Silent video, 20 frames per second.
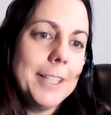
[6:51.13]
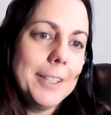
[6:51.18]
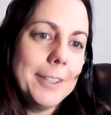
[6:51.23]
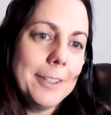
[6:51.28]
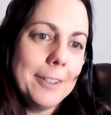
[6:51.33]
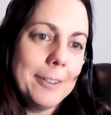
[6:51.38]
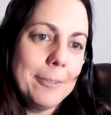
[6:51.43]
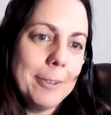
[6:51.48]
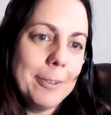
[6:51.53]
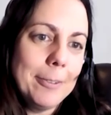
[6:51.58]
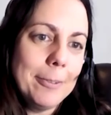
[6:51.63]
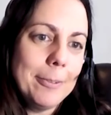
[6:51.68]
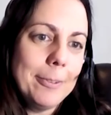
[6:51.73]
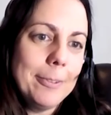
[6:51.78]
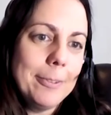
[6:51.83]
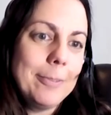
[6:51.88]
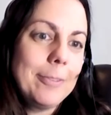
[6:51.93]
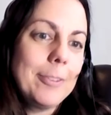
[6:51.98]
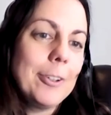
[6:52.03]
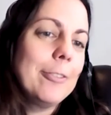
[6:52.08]

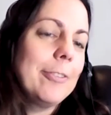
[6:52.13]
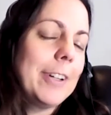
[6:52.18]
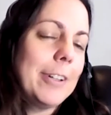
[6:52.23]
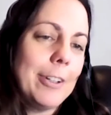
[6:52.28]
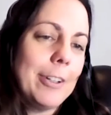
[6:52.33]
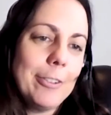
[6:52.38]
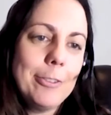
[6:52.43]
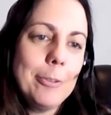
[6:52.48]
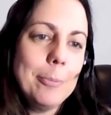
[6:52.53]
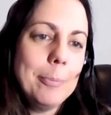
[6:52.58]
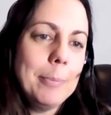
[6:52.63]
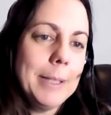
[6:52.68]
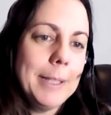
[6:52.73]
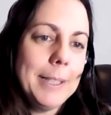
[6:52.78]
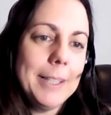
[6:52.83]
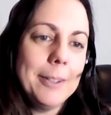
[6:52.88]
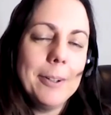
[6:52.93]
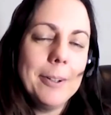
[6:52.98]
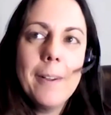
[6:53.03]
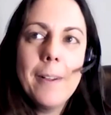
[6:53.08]
we've got very
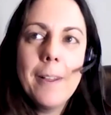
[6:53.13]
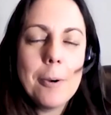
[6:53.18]
familiar